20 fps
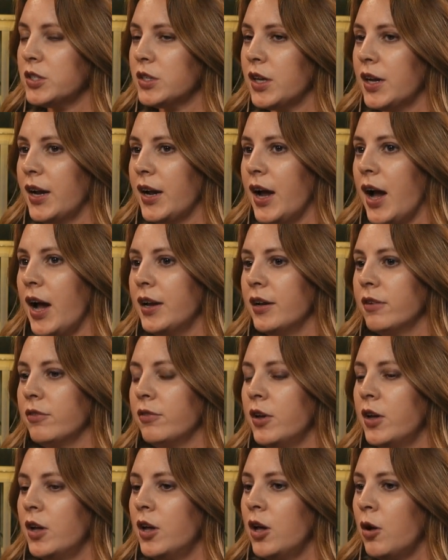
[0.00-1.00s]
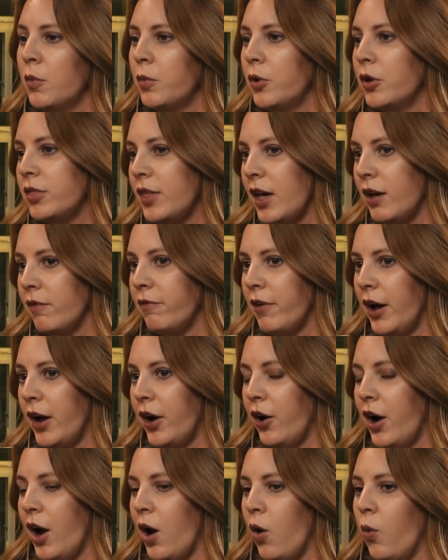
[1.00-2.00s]
going to kind of put that fire
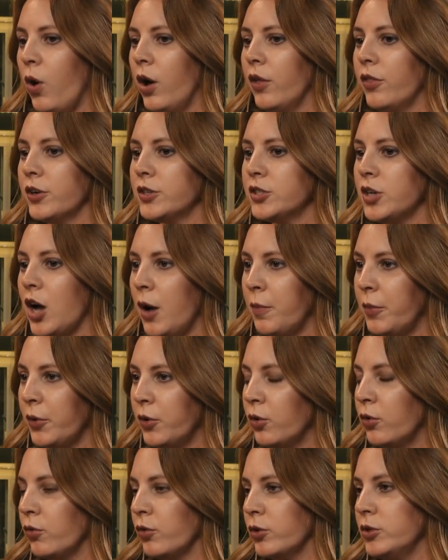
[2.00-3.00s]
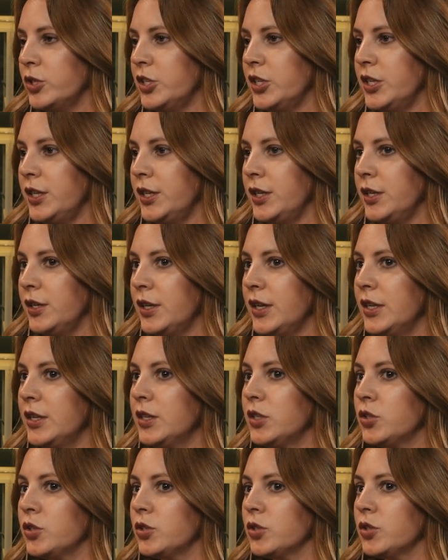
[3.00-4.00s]
out while their topical routine
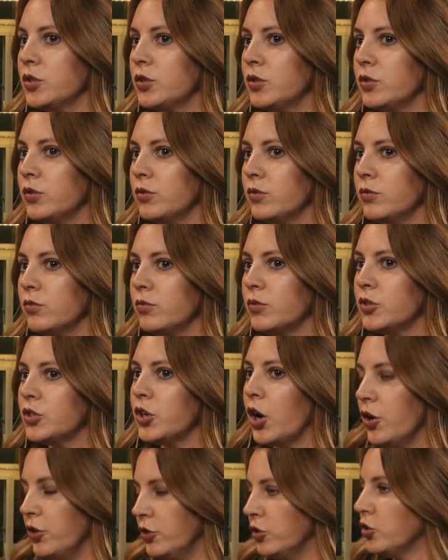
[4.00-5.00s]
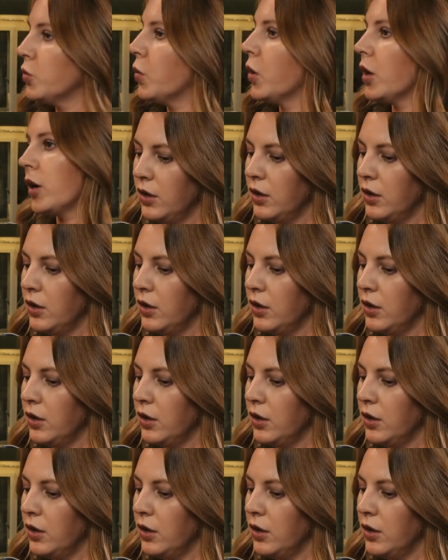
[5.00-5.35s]
is starting to work.